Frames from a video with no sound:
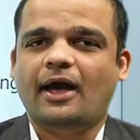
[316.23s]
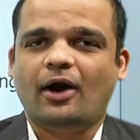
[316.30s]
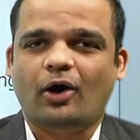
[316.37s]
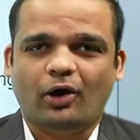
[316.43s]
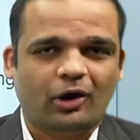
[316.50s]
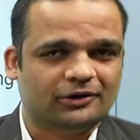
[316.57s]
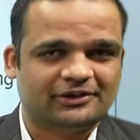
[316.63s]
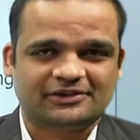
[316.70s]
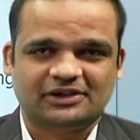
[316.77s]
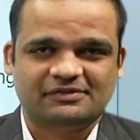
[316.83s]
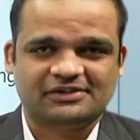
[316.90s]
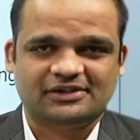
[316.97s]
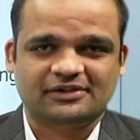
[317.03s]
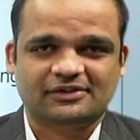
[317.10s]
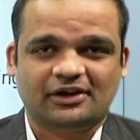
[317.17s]
all the
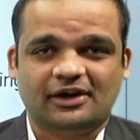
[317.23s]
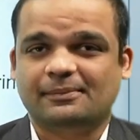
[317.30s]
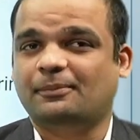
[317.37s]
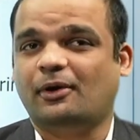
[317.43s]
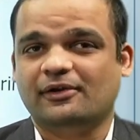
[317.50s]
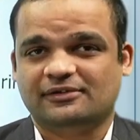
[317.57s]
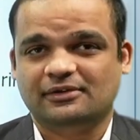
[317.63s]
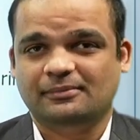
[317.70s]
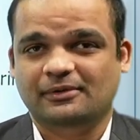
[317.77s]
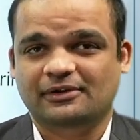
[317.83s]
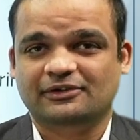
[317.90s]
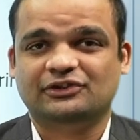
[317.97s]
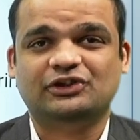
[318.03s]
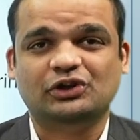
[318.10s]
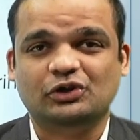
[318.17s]
services are possible
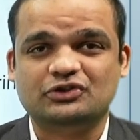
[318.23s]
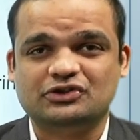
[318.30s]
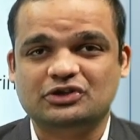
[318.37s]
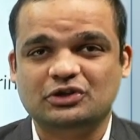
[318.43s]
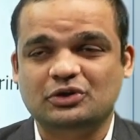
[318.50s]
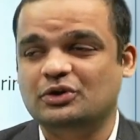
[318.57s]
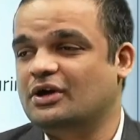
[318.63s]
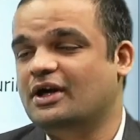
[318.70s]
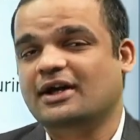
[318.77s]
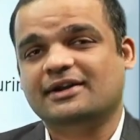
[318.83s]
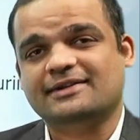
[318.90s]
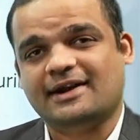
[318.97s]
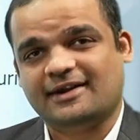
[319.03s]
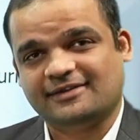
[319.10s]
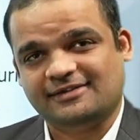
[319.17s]
due to
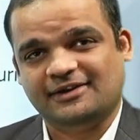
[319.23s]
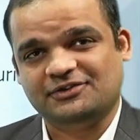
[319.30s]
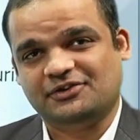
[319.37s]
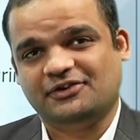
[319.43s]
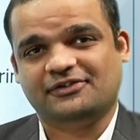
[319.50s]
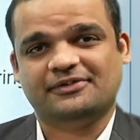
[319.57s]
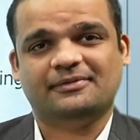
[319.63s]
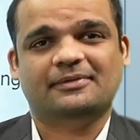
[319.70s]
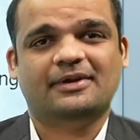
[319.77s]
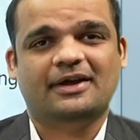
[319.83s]
data centers.